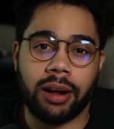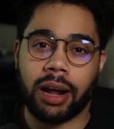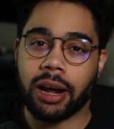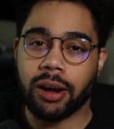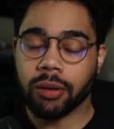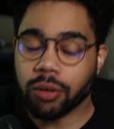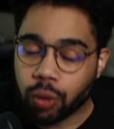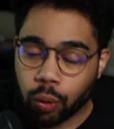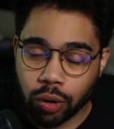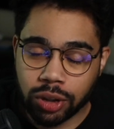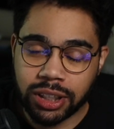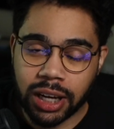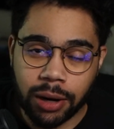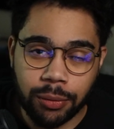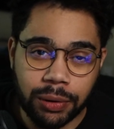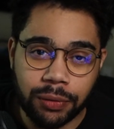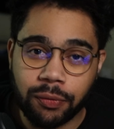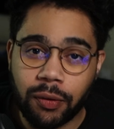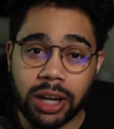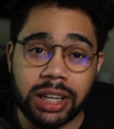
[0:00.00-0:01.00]
Of course,
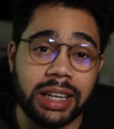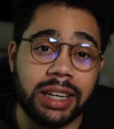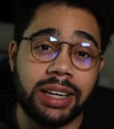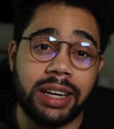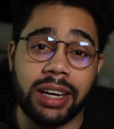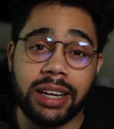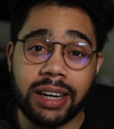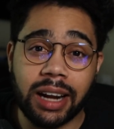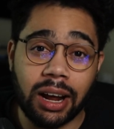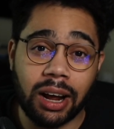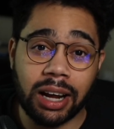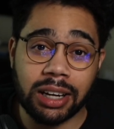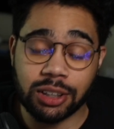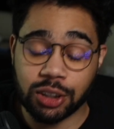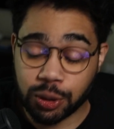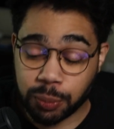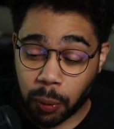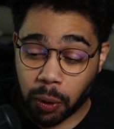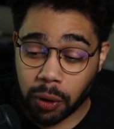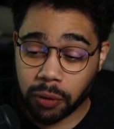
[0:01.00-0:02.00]
every fucking kid now has a
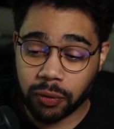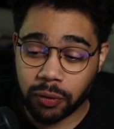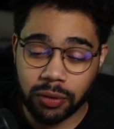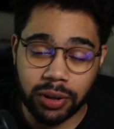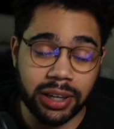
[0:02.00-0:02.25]
smartphone.